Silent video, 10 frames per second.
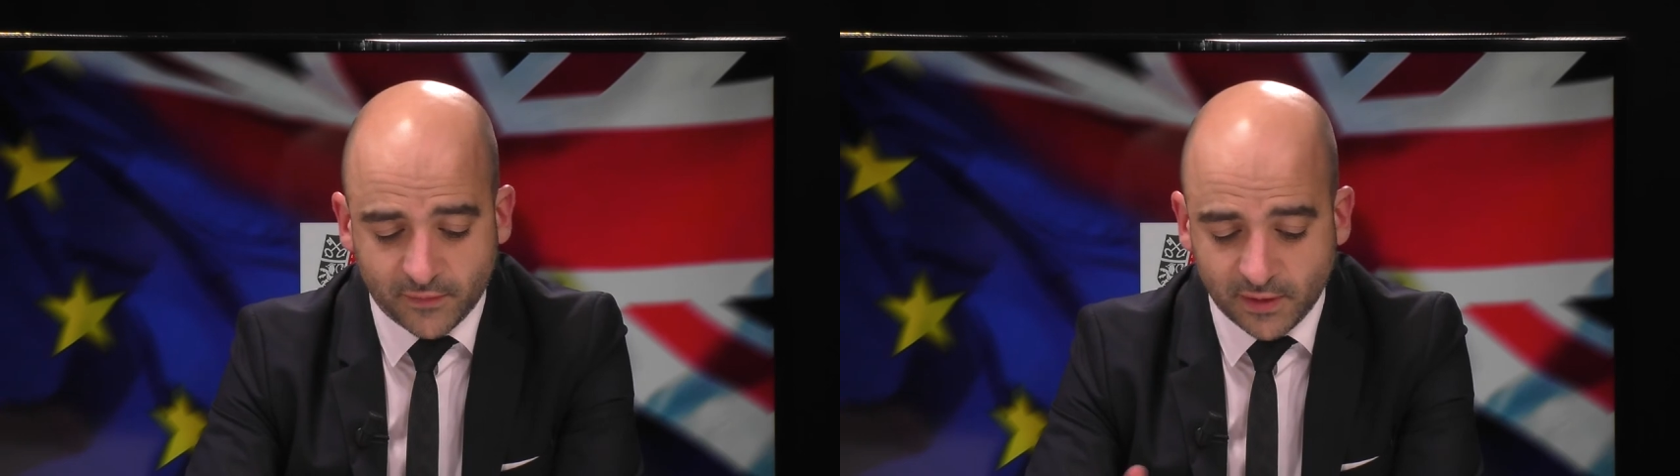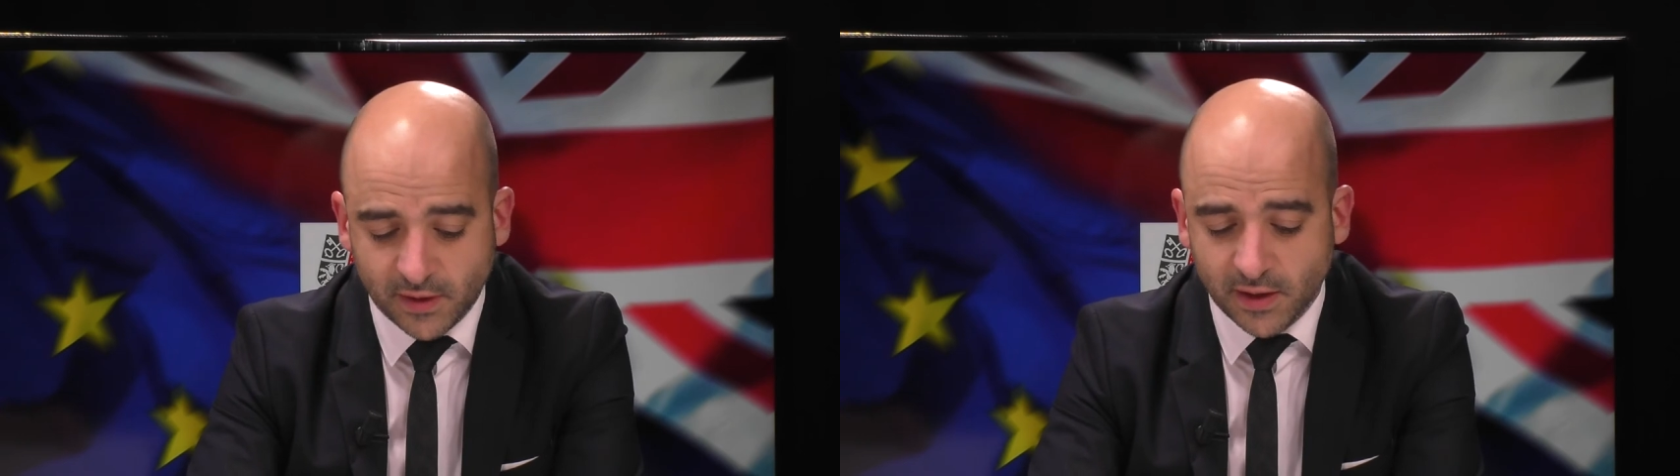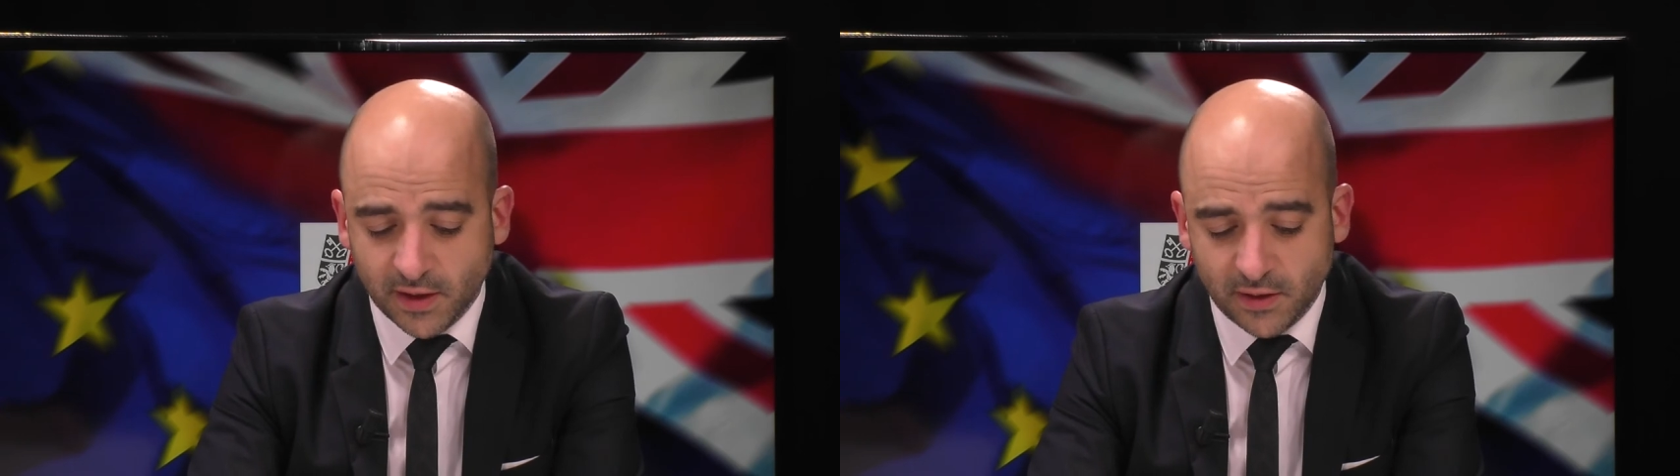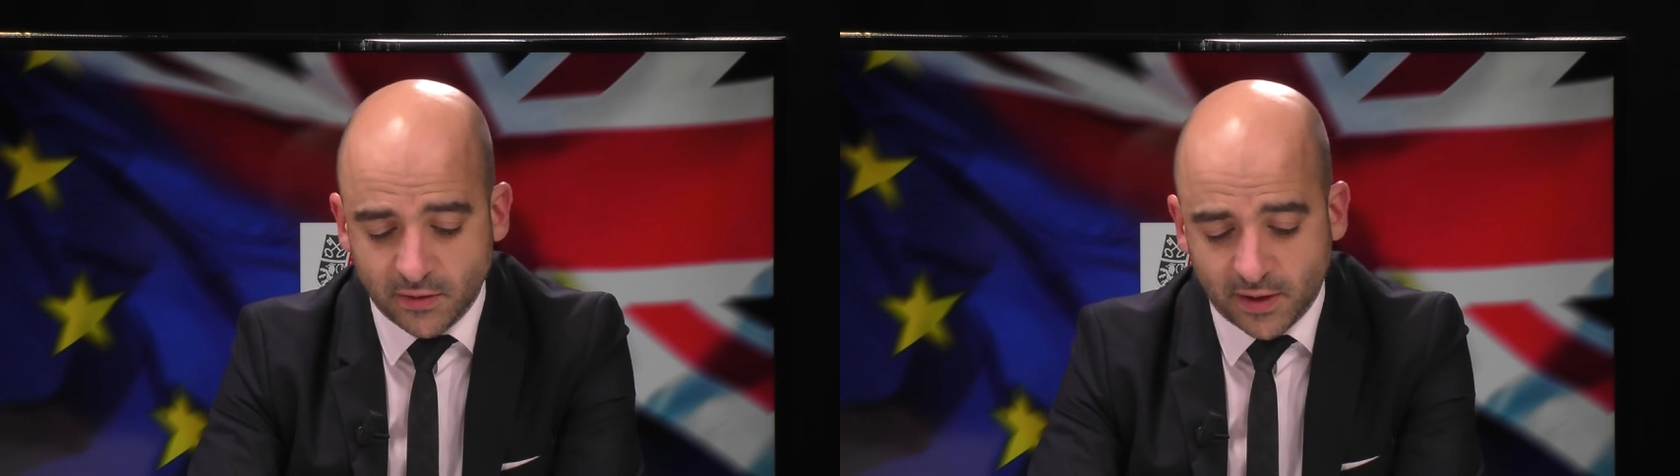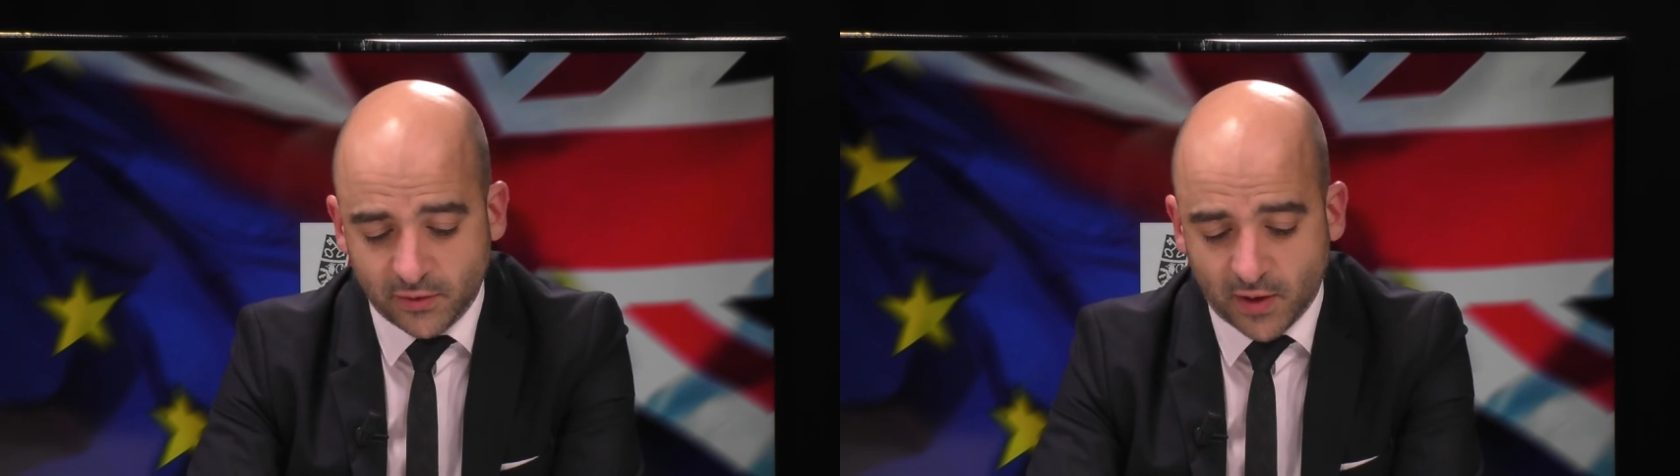in the EU
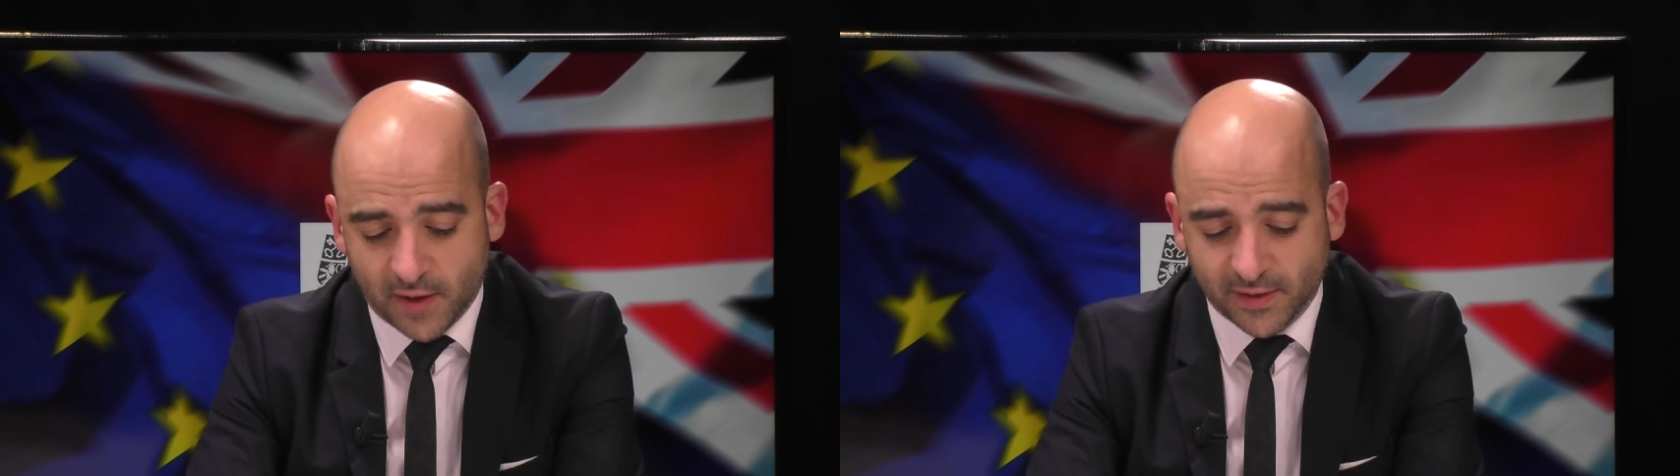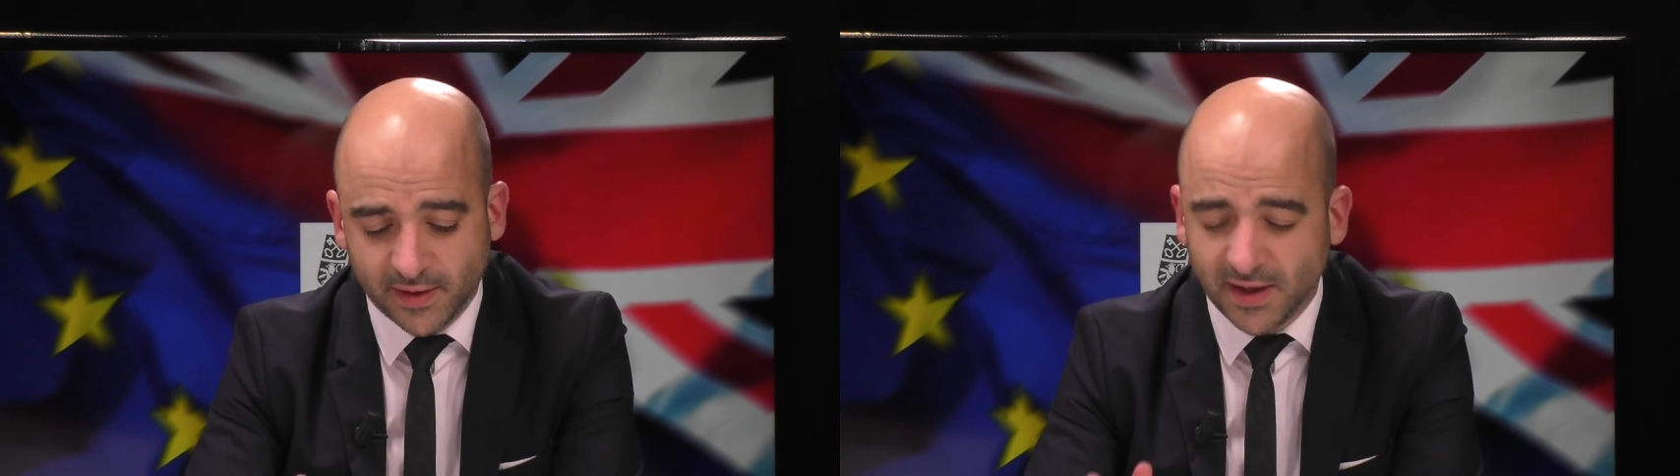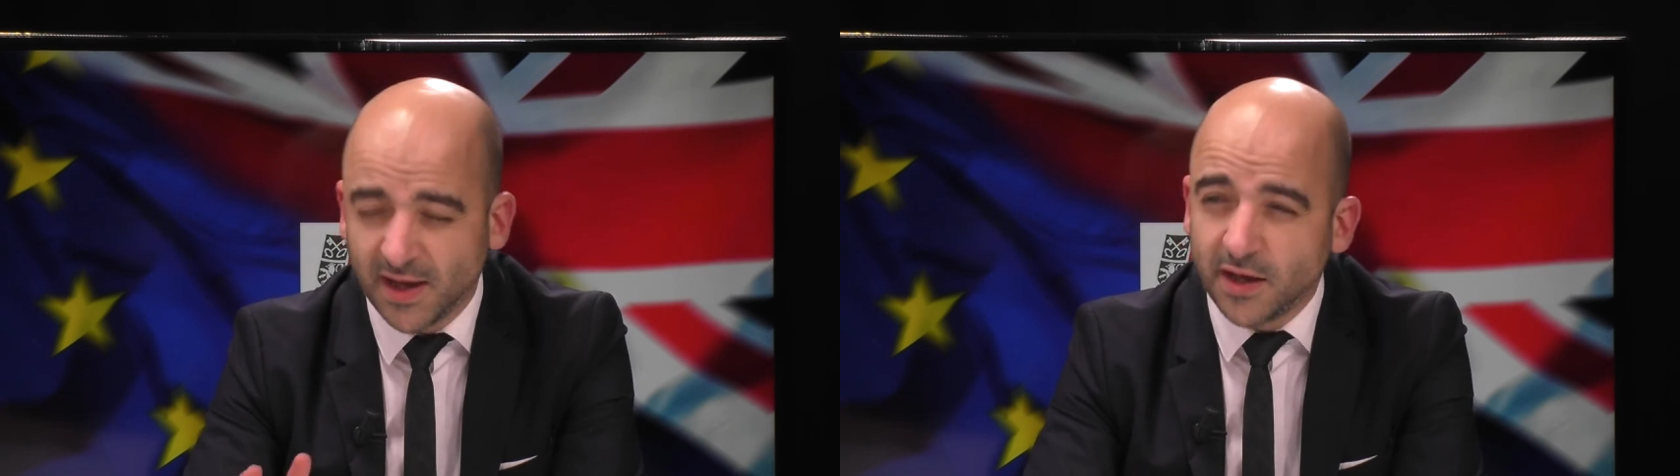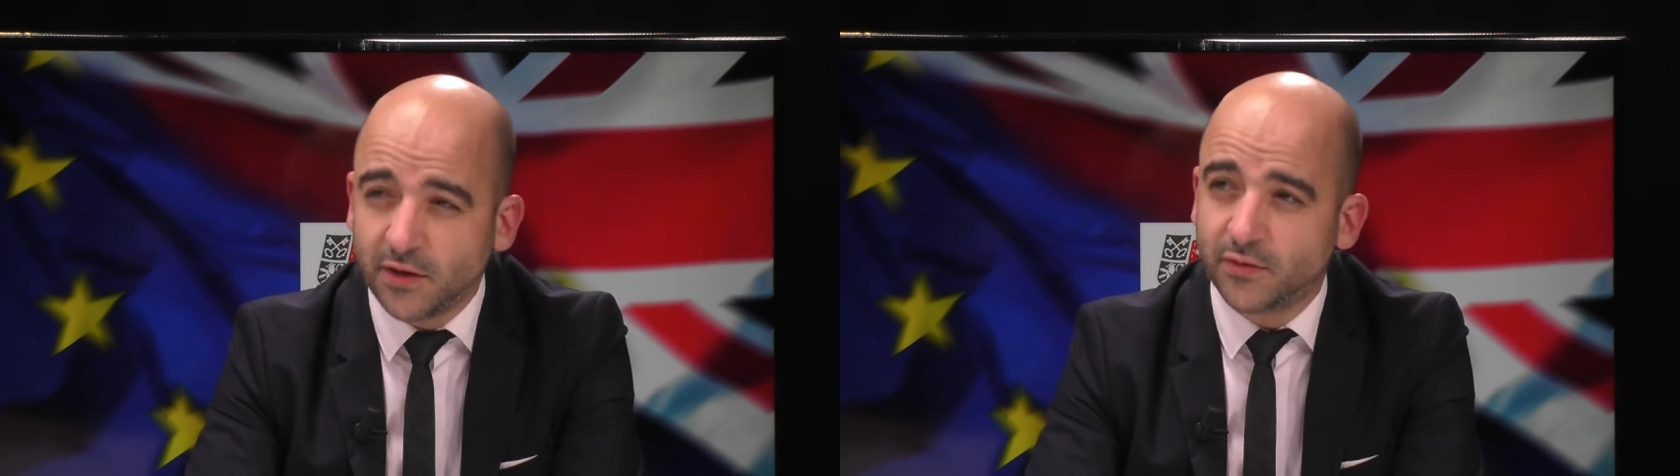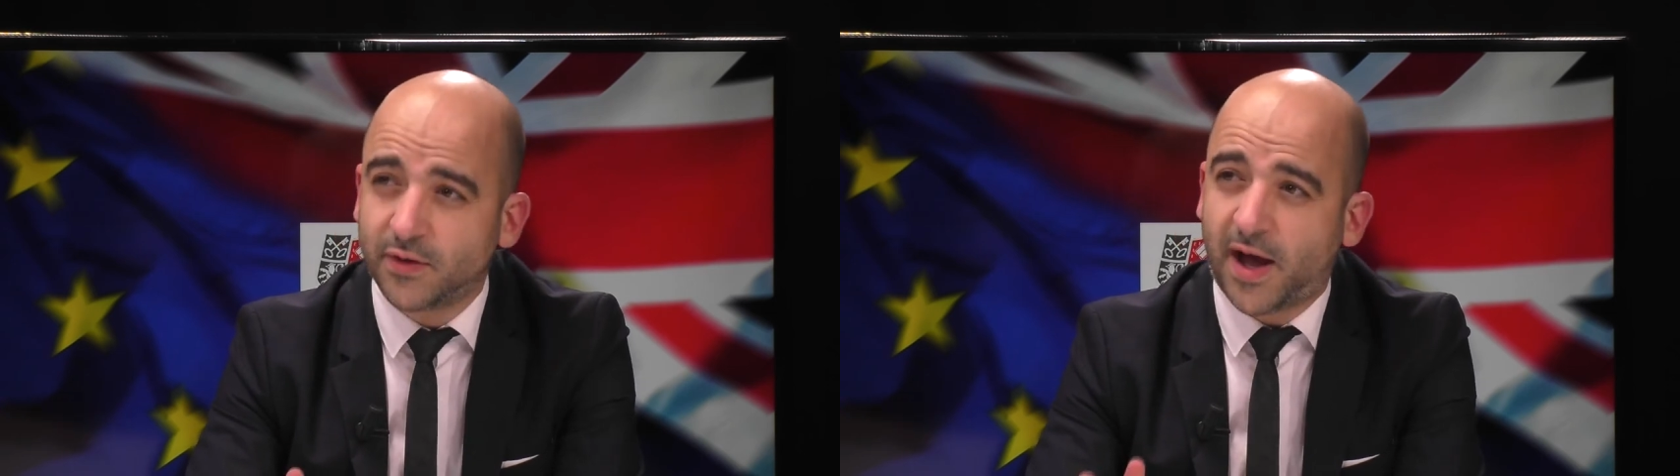and to have an EU